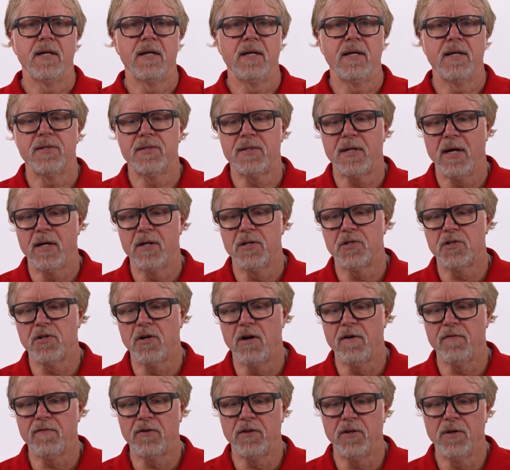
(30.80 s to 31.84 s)
It's got a
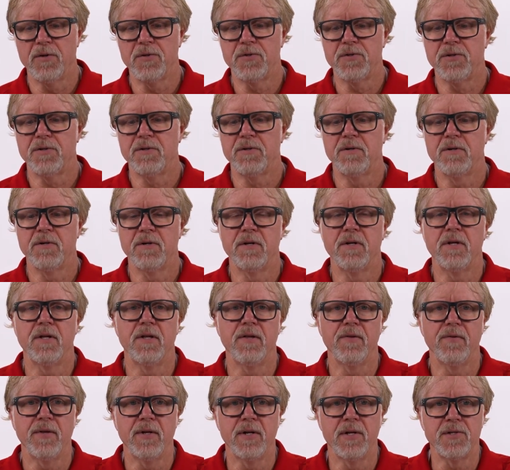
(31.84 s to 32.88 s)
soft closer
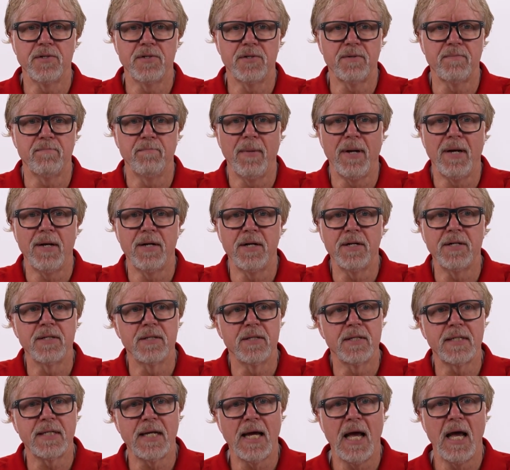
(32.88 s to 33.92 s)
that is mounted to the
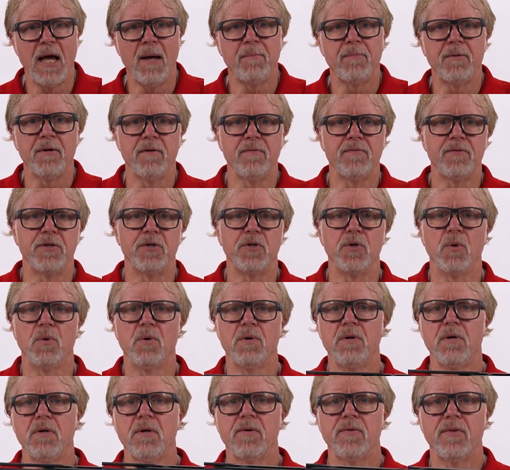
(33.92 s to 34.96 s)
top of the
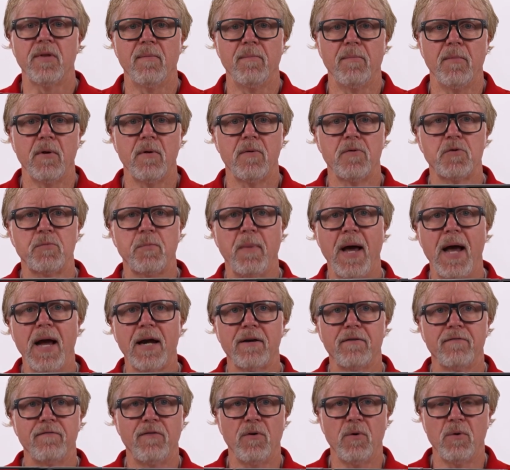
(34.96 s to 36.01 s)
door that moves back
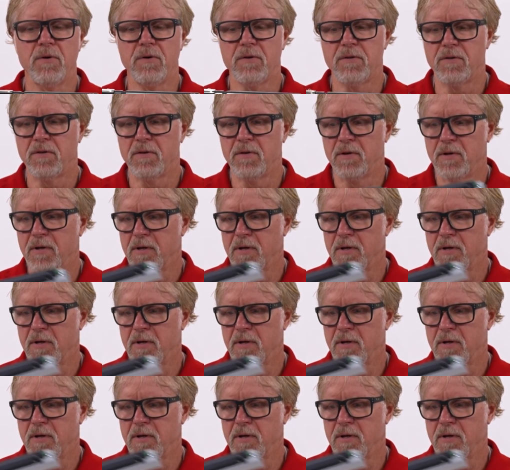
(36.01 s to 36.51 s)
and forth.